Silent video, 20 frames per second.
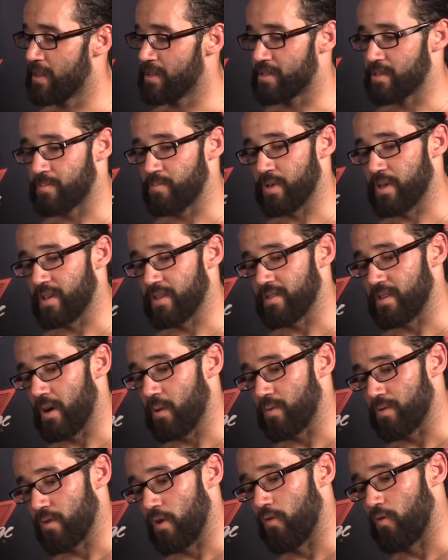just because I
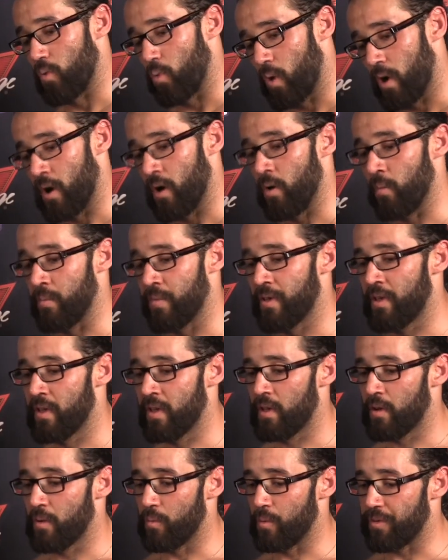was overwhelmed
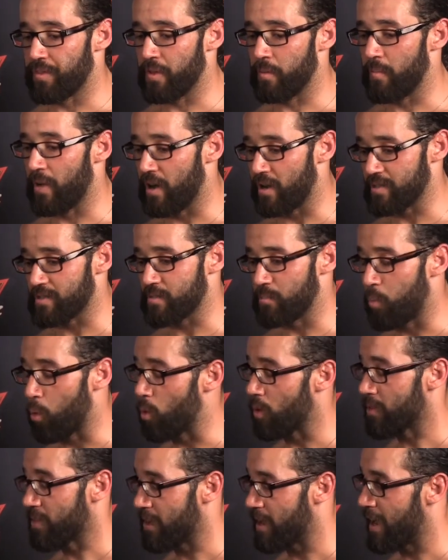with the amount of
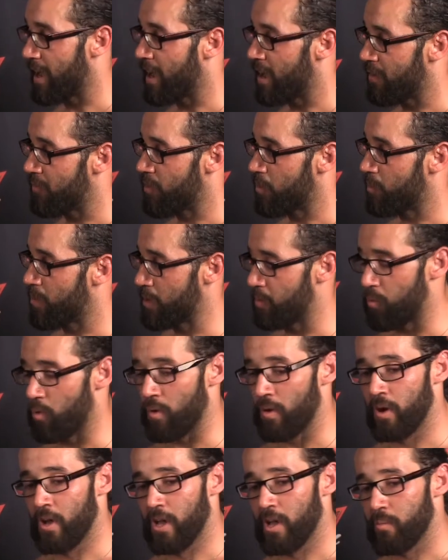support that I had from
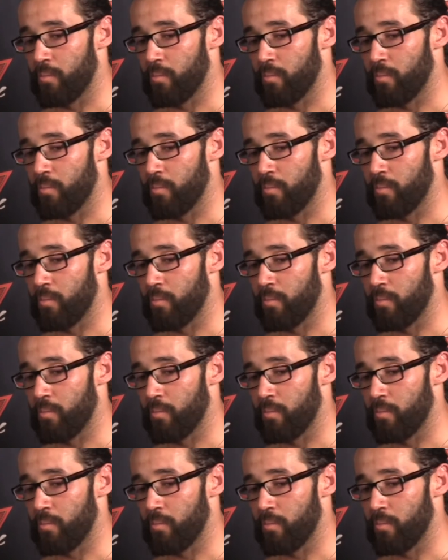people